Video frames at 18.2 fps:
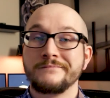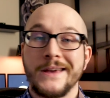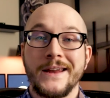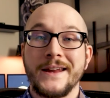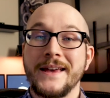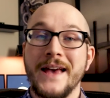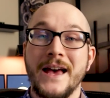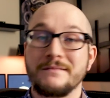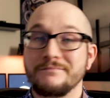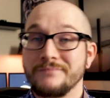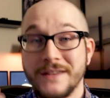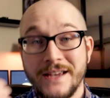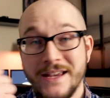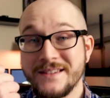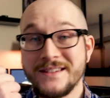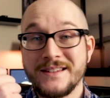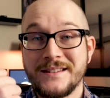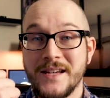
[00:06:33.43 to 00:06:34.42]
And again,
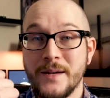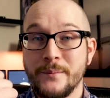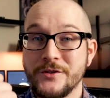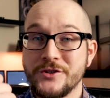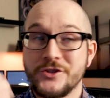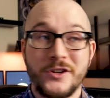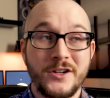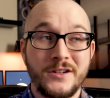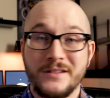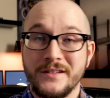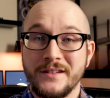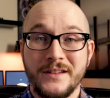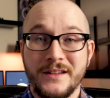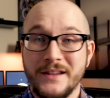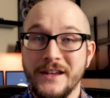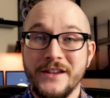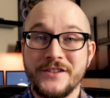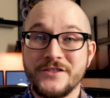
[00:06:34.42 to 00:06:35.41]
easy temperature,
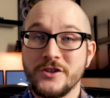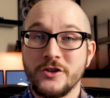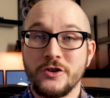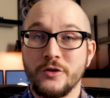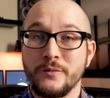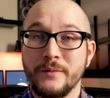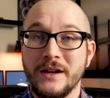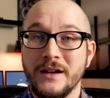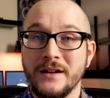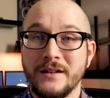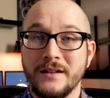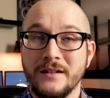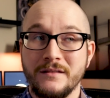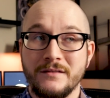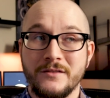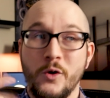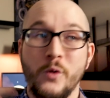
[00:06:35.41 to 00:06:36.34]
easy humidity.